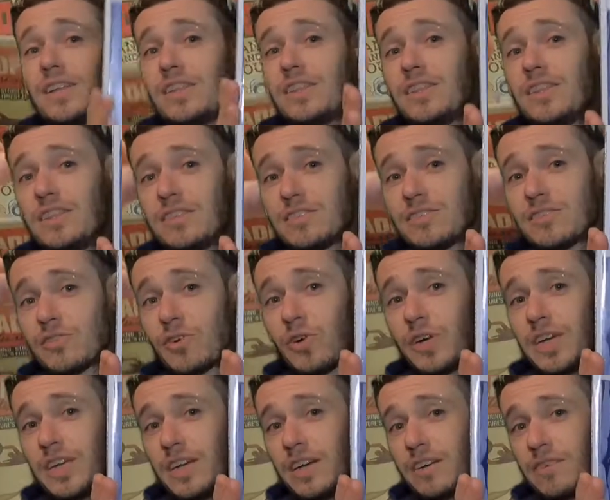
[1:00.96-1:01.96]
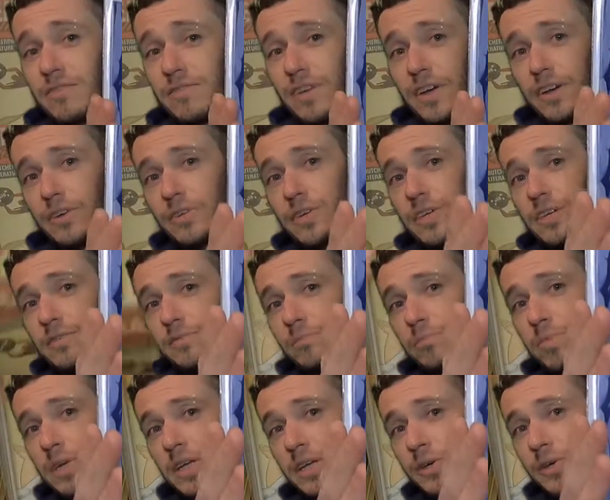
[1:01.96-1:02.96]
the Scotty Young variant,
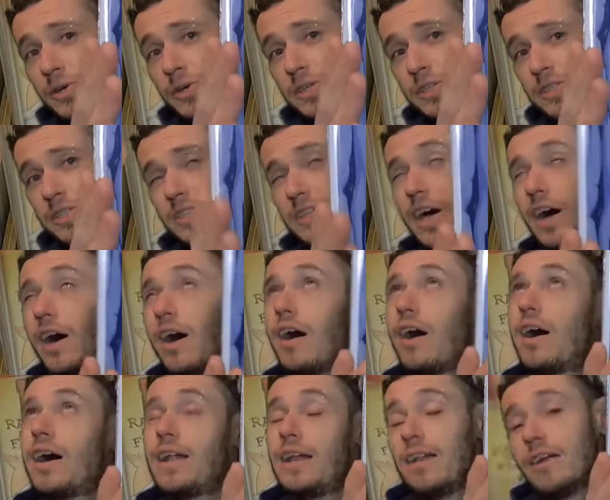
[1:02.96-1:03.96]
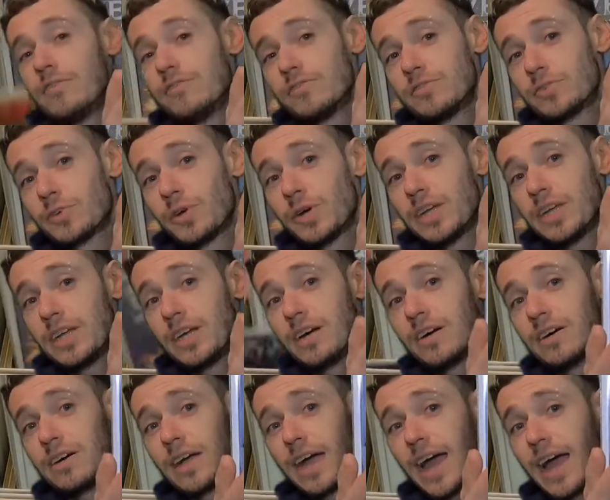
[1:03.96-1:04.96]
because I love Scotty
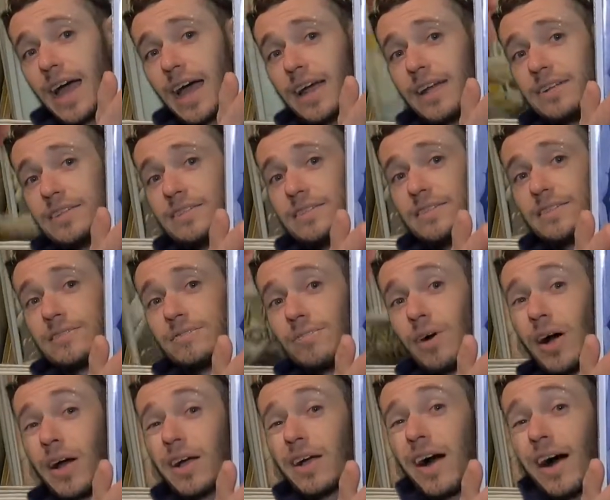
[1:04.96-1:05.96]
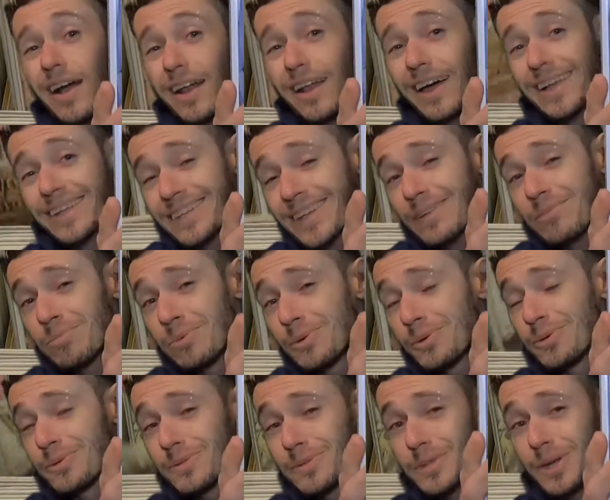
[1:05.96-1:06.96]
Young and I like
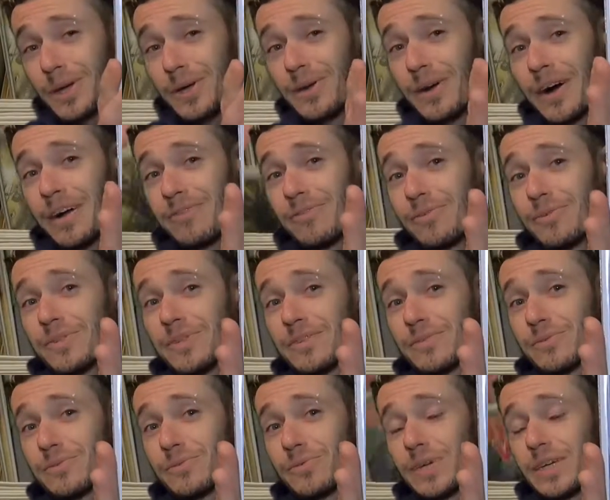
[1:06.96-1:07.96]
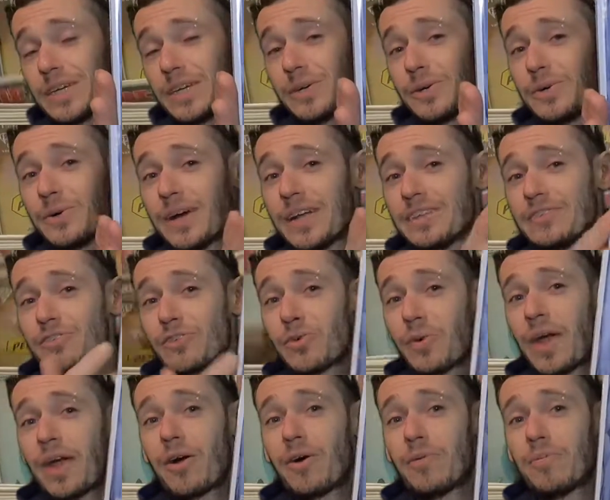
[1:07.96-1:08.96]
Deadpool, so I thought this was really cool, and it's a
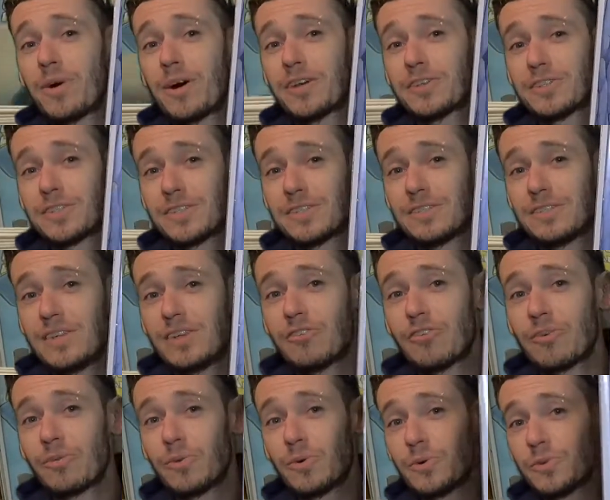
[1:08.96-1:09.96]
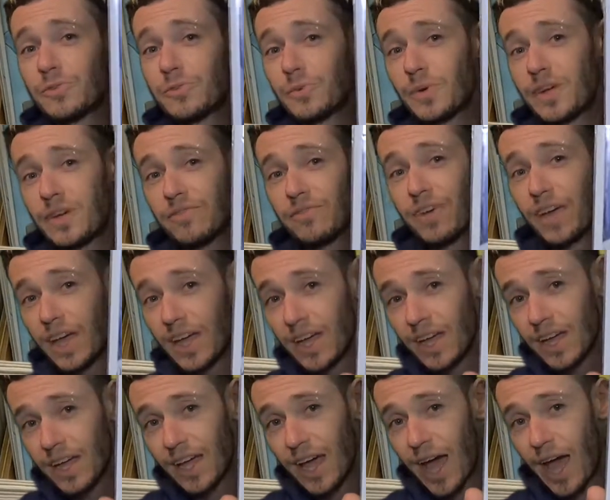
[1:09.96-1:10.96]
great homage to Secret Wars with
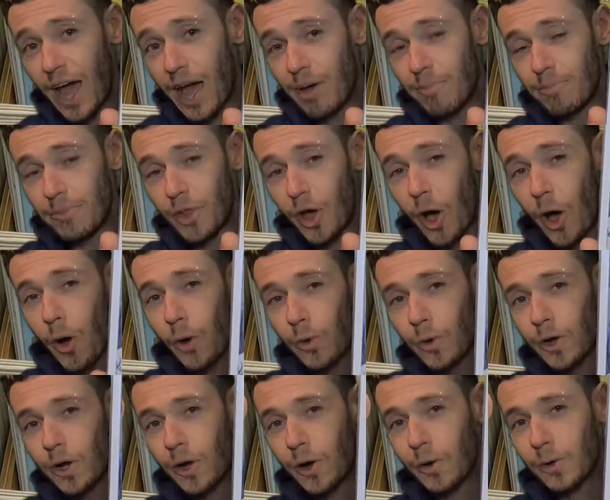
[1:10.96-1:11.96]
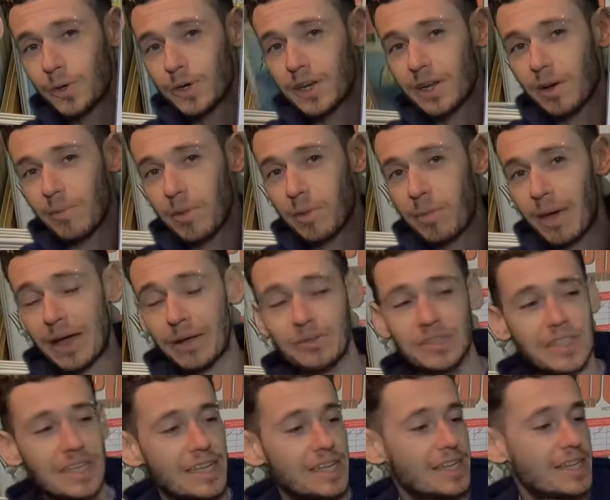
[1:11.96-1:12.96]
the Hulk holding up the
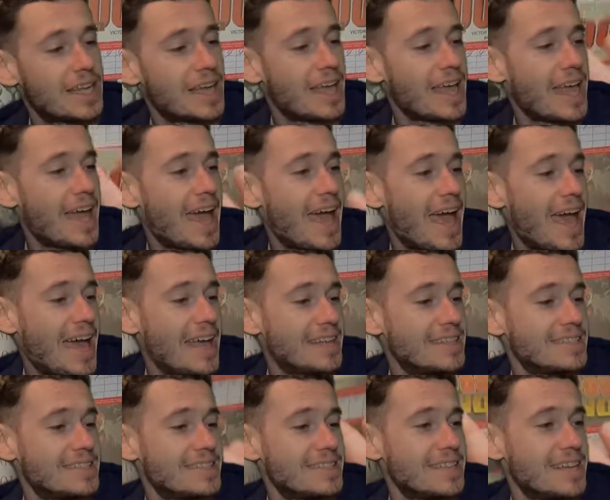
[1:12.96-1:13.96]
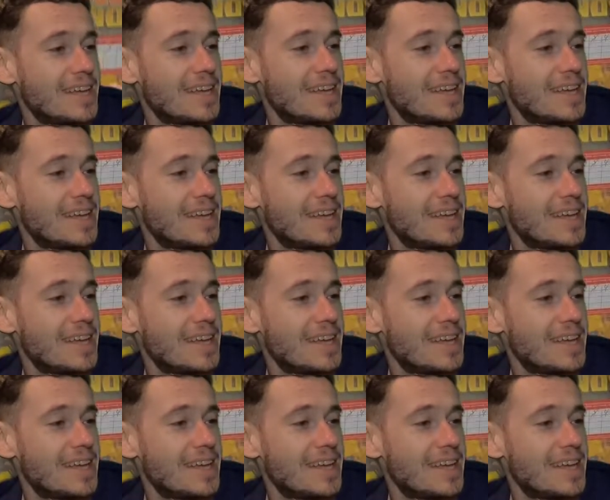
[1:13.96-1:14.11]
mountain. And